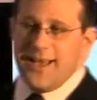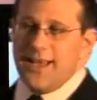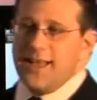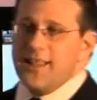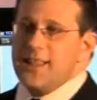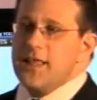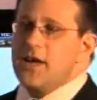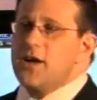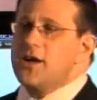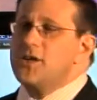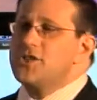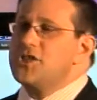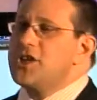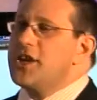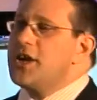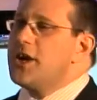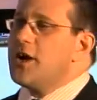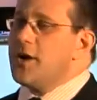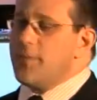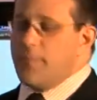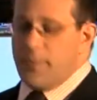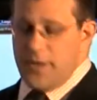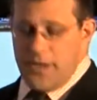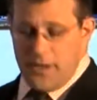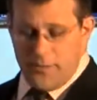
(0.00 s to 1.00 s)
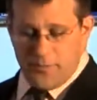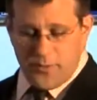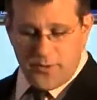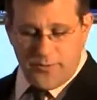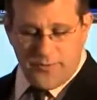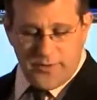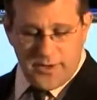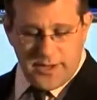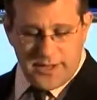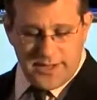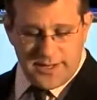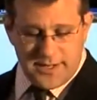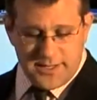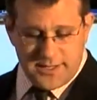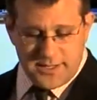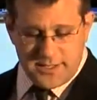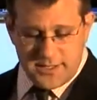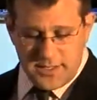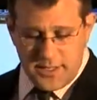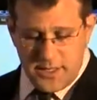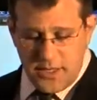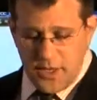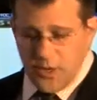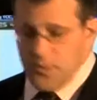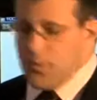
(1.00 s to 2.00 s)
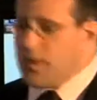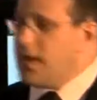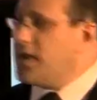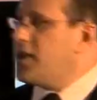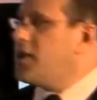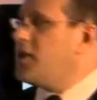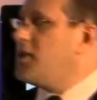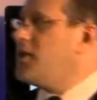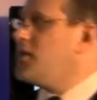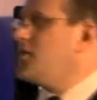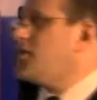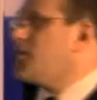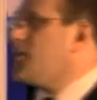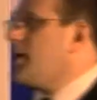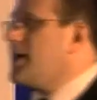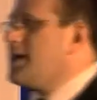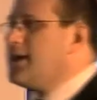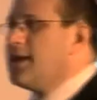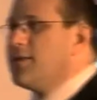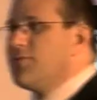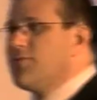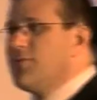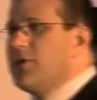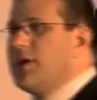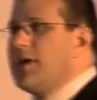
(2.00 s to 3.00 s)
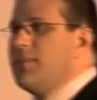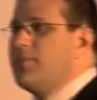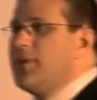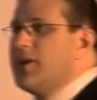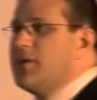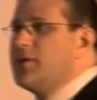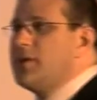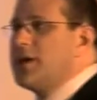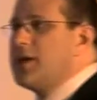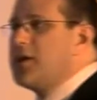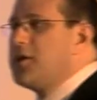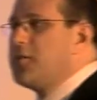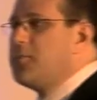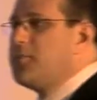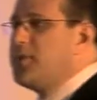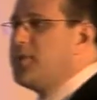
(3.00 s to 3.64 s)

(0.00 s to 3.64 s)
large ERP providers, where you used to end up rebuilding your